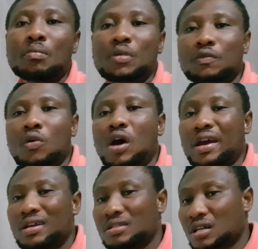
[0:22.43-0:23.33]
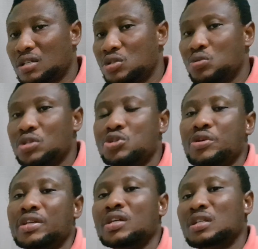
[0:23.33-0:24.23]
before I enter into a
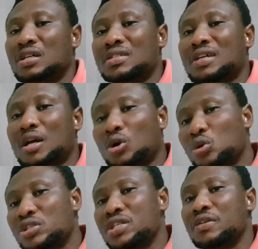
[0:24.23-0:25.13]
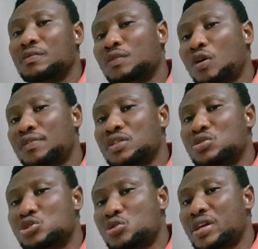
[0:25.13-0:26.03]
trade. The psychology involved in
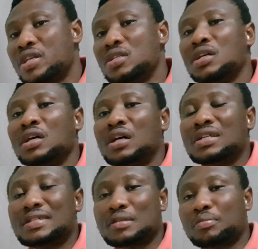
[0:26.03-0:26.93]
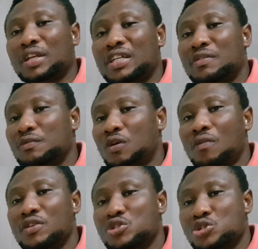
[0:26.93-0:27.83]
trading, the discipline
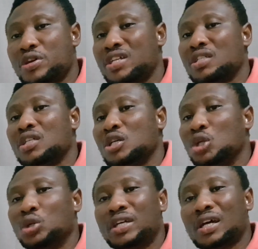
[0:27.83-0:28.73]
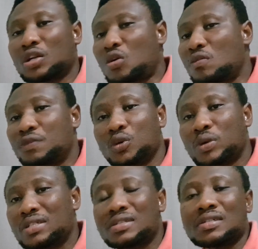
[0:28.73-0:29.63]
involved in trading, looking at
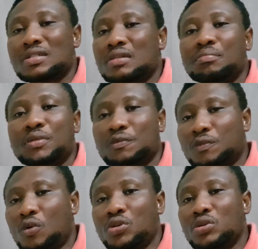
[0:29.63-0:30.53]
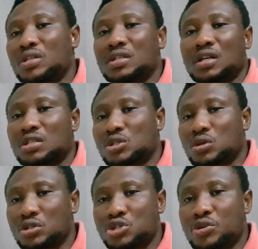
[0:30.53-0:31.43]
confluences before you enter into
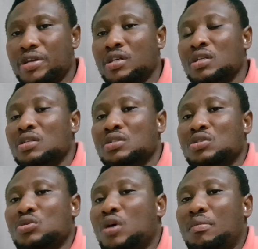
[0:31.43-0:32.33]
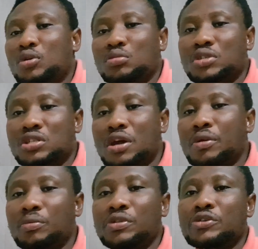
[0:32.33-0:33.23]
a trade. So I'm going to be
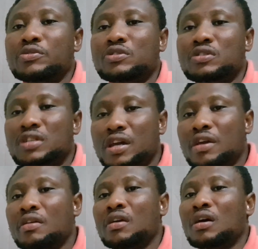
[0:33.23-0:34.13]
sharing with you today.